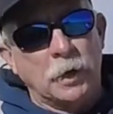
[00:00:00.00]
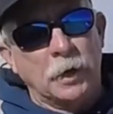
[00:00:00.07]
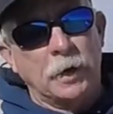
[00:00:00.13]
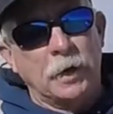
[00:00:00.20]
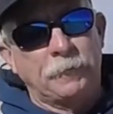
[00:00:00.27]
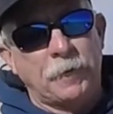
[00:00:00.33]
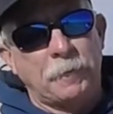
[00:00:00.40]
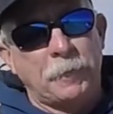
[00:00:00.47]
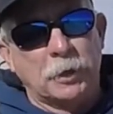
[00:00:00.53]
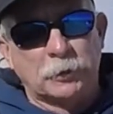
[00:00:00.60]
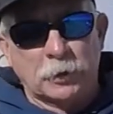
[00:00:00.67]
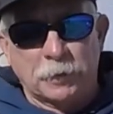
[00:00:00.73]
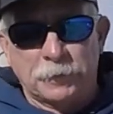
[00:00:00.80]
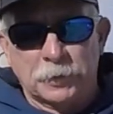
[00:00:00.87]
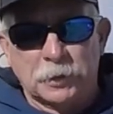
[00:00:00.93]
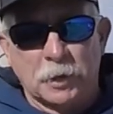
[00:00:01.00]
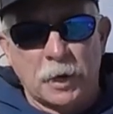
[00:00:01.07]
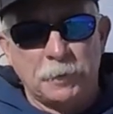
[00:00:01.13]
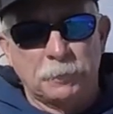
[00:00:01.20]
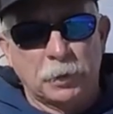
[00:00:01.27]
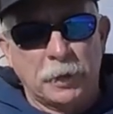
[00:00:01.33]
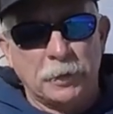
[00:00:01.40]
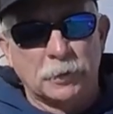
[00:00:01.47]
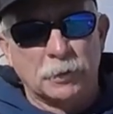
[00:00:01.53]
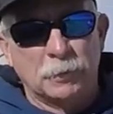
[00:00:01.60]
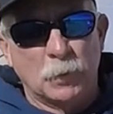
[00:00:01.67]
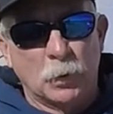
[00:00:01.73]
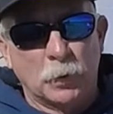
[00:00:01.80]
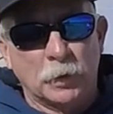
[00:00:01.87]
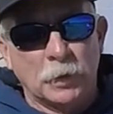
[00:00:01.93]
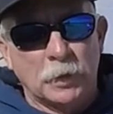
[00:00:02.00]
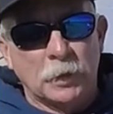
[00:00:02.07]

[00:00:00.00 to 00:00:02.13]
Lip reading: if I messed around with the side plate some more.